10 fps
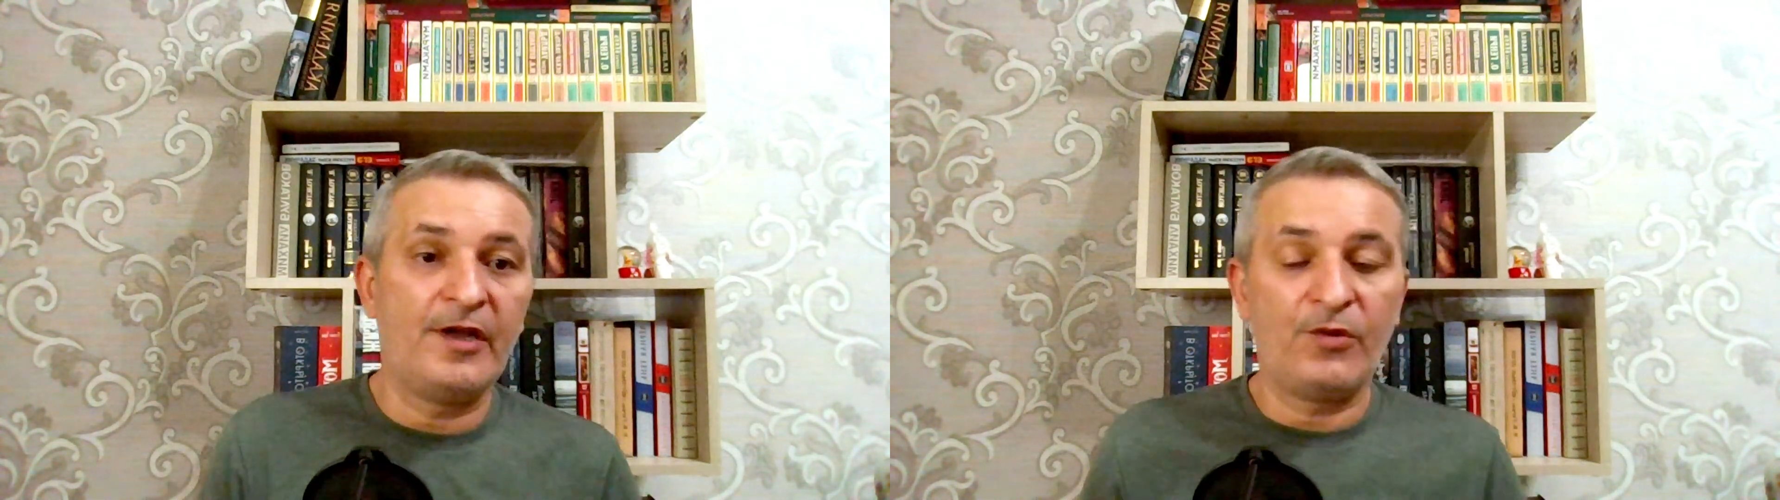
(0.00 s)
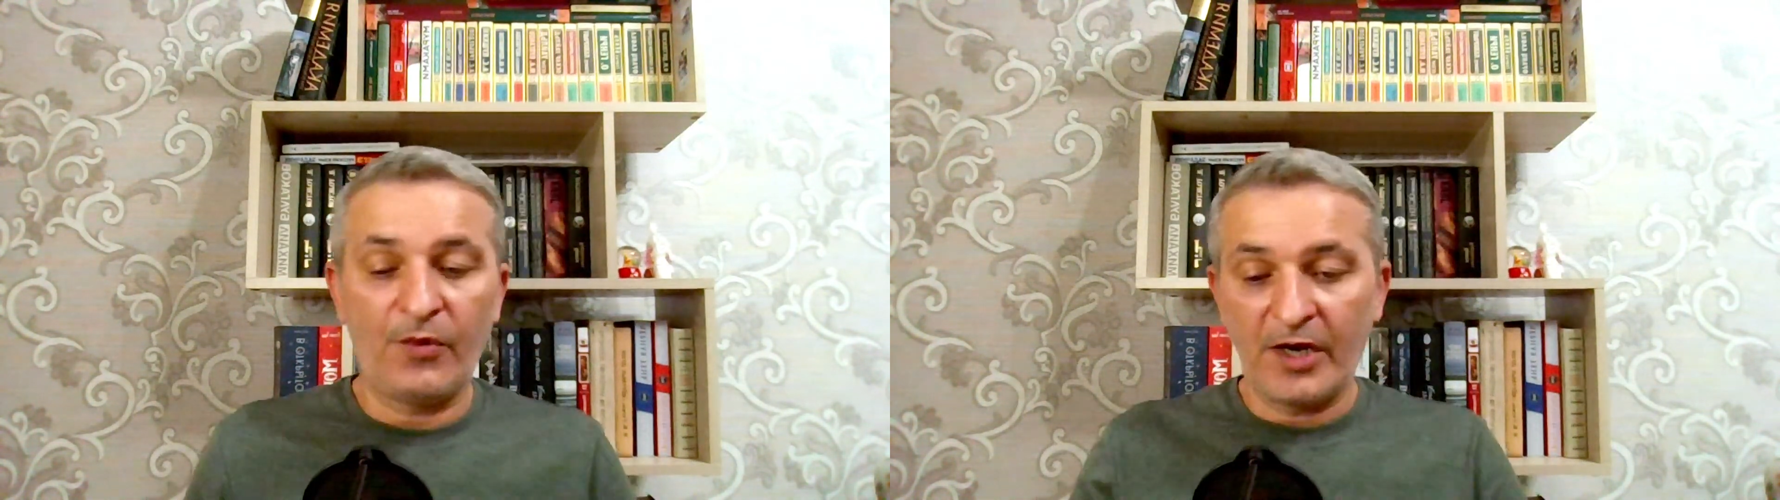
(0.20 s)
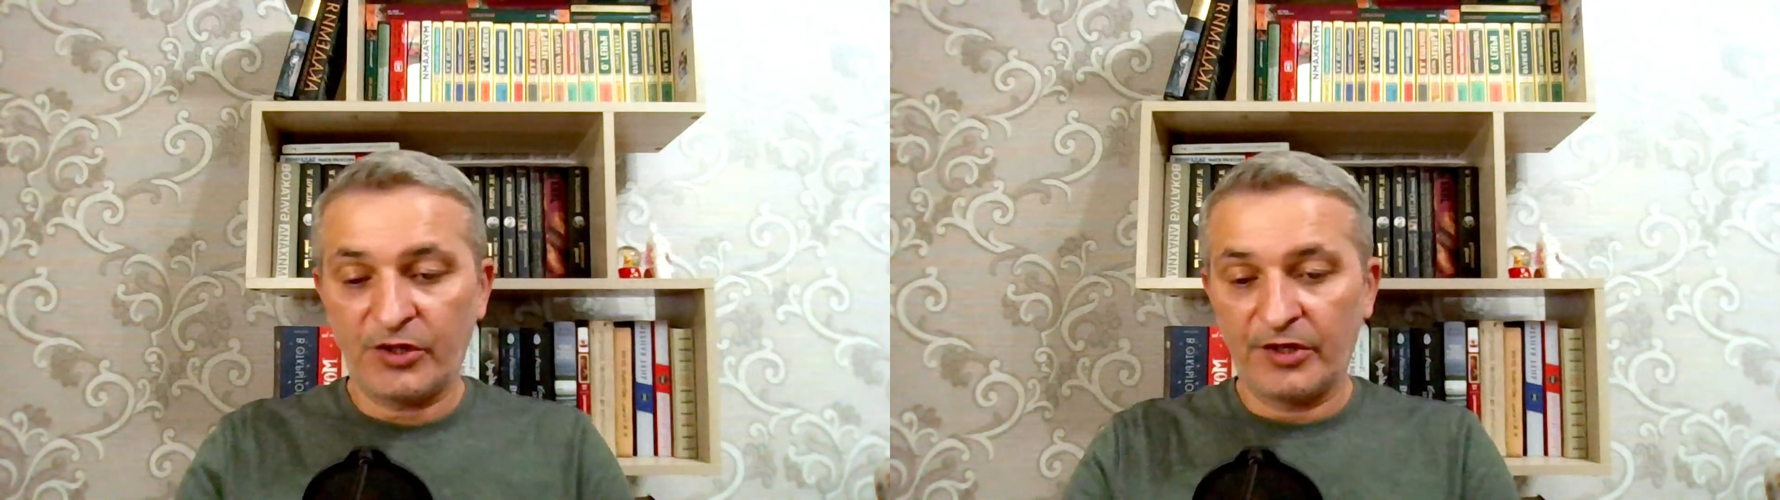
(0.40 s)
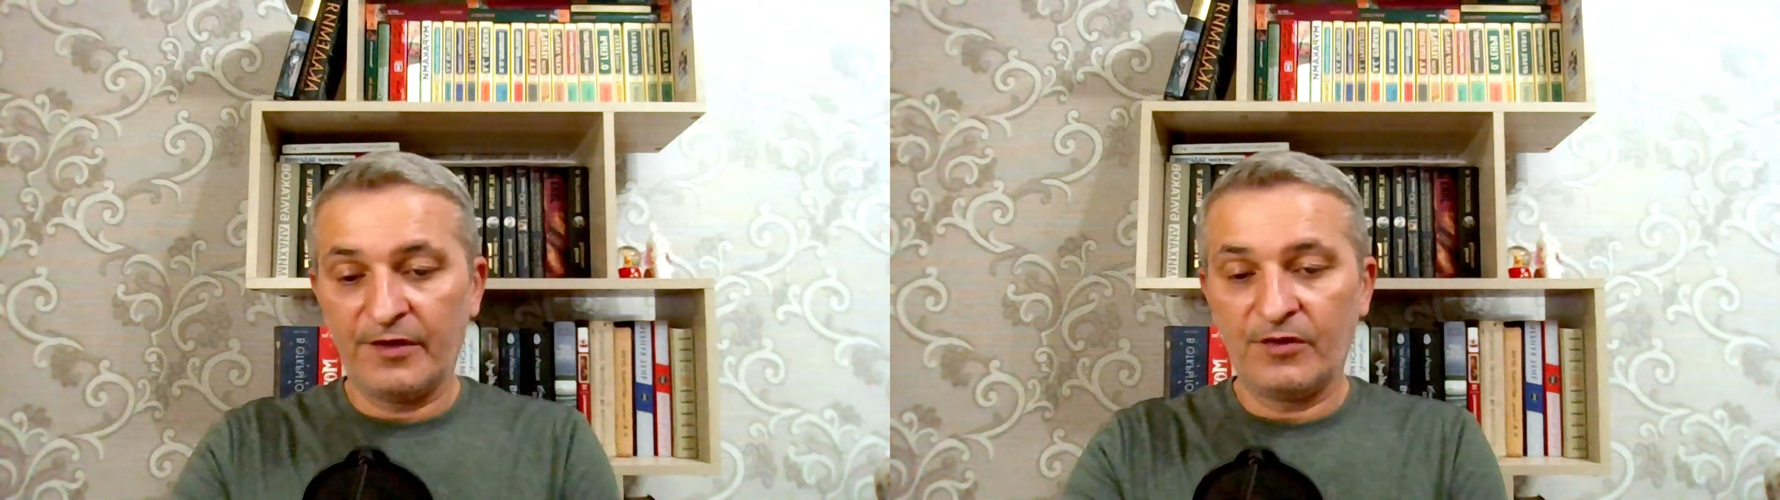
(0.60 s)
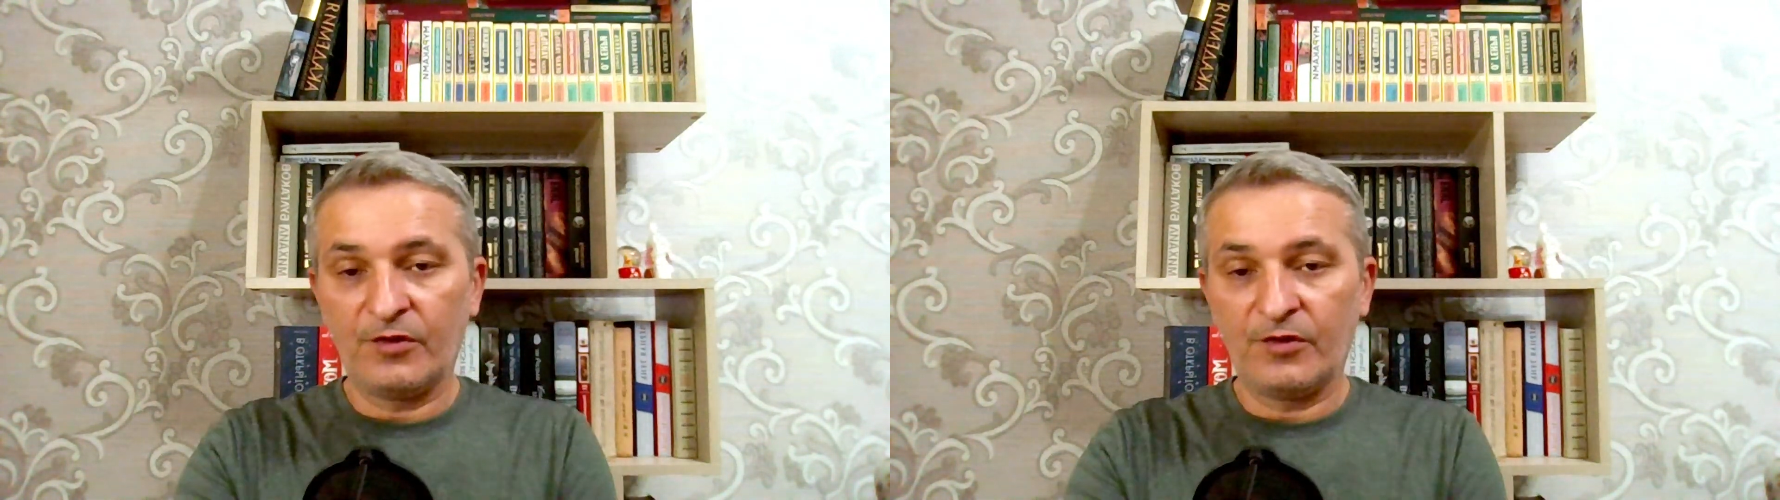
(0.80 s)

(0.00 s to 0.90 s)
or Russia and